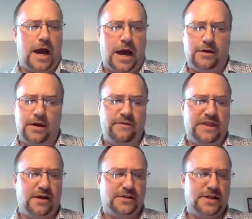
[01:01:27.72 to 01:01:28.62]
I don't have
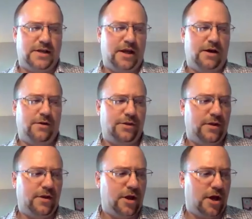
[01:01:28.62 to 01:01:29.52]
anything else on health,
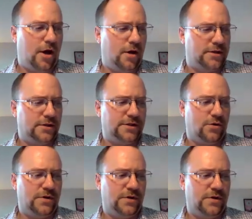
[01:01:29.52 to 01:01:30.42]
so let's
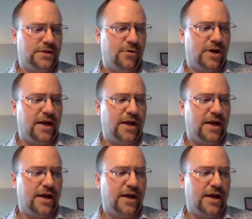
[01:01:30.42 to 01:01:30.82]
go into number